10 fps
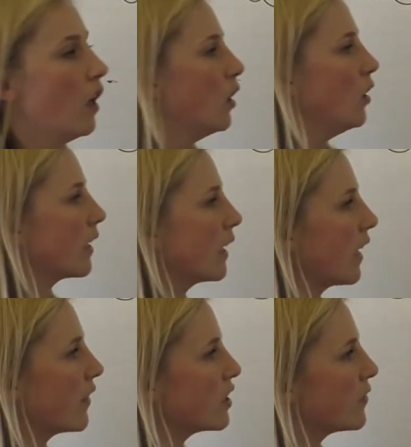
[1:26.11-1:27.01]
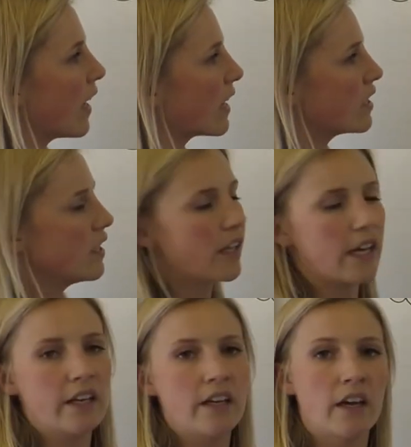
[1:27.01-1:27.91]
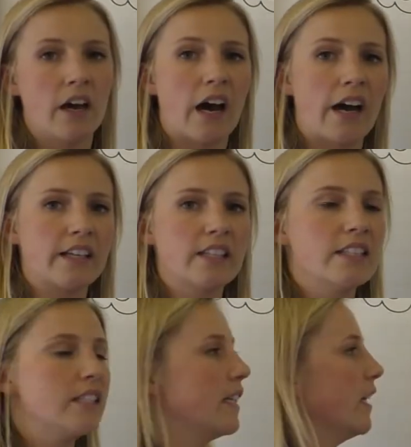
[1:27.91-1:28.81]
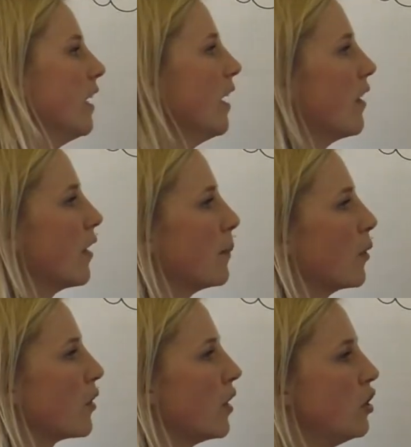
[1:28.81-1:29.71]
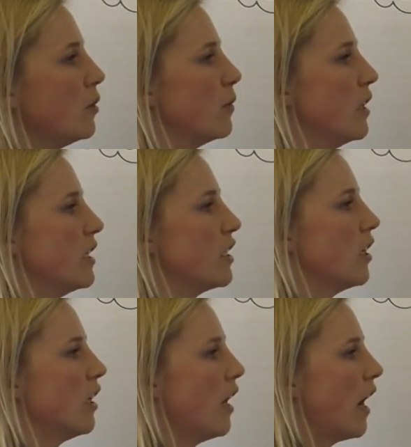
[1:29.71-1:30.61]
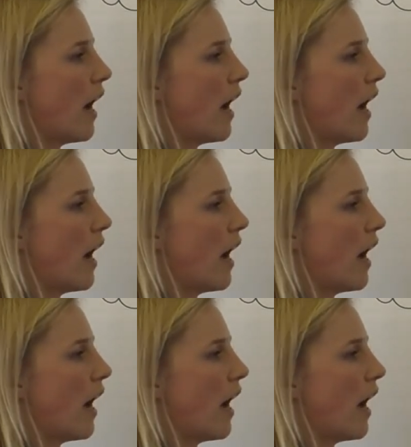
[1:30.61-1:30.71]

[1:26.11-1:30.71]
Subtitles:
Looking at this fraction then, I can see that both the numerator